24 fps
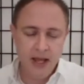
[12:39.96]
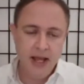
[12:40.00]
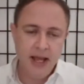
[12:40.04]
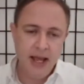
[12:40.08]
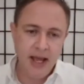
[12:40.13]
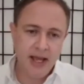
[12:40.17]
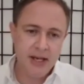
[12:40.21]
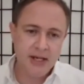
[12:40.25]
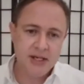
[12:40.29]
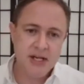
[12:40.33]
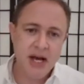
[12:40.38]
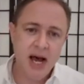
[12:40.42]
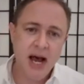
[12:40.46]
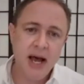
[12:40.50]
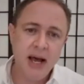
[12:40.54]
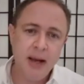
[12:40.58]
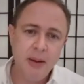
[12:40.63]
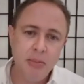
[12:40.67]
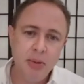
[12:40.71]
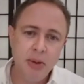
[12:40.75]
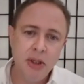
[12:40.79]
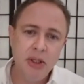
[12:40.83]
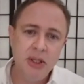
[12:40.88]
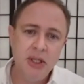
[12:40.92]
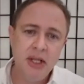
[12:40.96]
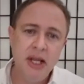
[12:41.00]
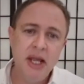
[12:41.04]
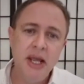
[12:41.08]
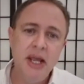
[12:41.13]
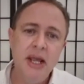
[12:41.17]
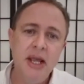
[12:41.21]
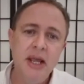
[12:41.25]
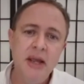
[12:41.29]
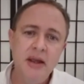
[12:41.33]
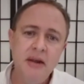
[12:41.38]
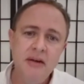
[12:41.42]
And I
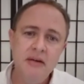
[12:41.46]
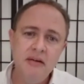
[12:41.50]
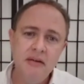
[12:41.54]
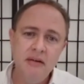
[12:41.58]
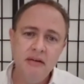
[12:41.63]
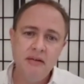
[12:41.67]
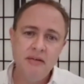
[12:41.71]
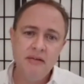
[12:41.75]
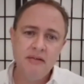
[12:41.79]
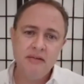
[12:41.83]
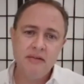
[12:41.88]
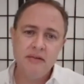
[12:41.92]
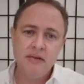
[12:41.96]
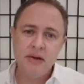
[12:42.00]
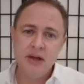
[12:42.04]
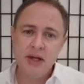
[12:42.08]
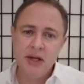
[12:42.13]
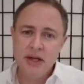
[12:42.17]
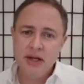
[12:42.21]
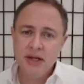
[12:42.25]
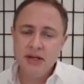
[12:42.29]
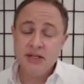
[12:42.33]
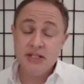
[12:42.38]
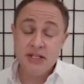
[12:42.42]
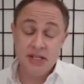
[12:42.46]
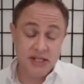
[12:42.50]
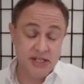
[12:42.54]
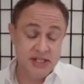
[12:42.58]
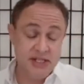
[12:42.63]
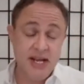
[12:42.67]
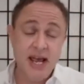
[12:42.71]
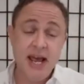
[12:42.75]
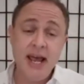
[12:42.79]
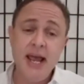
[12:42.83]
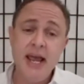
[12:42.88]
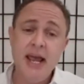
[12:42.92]
believe
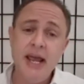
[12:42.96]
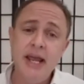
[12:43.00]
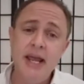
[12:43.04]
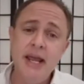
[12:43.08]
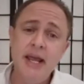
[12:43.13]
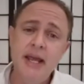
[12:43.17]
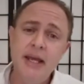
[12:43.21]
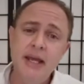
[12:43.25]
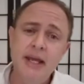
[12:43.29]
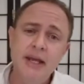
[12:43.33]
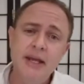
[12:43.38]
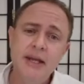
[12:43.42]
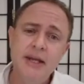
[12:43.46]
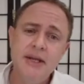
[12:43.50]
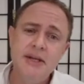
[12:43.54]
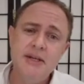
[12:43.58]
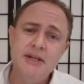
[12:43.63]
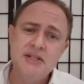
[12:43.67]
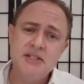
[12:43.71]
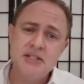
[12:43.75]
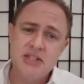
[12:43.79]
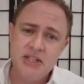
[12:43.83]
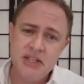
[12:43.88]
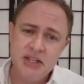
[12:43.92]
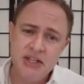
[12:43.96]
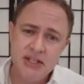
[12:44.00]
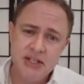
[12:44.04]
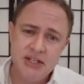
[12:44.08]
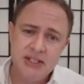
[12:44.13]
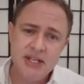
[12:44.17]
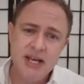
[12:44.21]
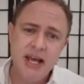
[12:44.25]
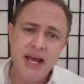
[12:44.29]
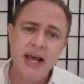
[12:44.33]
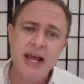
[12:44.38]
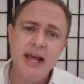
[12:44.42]
today is the
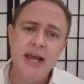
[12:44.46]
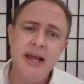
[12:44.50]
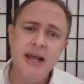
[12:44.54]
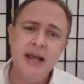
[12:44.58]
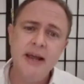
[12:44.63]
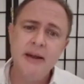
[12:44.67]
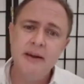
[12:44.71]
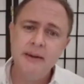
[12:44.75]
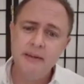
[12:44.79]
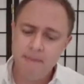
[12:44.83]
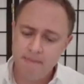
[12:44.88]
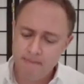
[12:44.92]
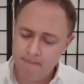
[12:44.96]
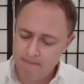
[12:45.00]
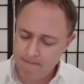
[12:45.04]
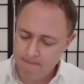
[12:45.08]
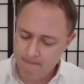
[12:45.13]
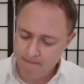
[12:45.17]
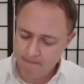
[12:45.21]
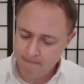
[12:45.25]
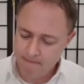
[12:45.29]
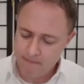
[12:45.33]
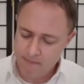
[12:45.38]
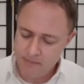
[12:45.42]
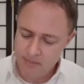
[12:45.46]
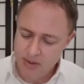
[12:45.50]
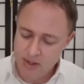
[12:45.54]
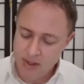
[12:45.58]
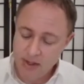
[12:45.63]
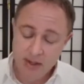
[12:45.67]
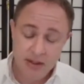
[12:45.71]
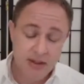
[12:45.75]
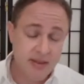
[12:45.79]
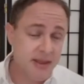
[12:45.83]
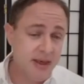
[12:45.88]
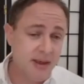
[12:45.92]
day
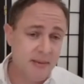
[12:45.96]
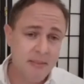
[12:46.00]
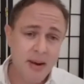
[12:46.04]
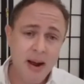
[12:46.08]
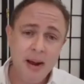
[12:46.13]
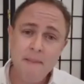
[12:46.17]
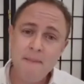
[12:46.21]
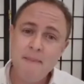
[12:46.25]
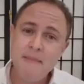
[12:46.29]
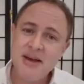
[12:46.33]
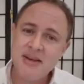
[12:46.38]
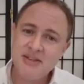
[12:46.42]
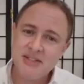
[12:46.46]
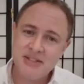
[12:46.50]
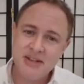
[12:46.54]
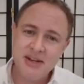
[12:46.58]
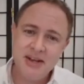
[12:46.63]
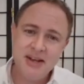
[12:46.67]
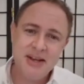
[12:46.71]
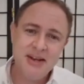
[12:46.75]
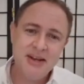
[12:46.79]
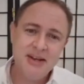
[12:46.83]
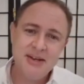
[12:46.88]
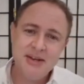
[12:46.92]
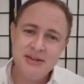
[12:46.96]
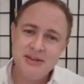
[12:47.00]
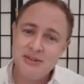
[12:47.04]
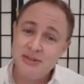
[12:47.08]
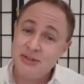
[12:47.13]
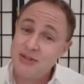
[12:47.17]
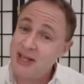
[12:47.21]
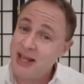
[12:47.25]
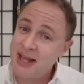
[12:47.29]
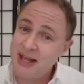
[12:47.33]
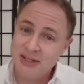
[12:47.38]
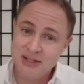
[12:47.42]
that my
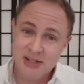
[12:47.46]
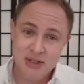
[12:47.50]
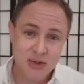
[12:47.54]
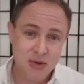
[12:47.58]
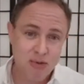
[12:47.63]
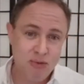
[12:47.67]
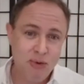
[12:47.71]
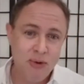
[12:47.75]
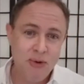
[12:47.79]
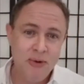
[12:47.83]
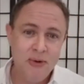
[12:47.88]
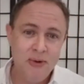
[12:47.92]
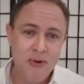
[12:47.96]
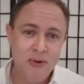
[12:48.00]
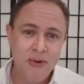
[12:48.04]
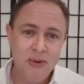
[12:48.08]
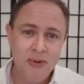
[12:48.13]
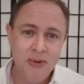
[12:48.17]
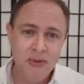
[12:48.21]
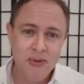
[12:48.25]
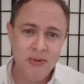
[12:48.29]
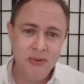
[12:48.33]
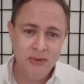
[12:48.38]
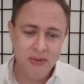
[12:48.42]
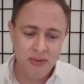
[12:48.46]
message gets through.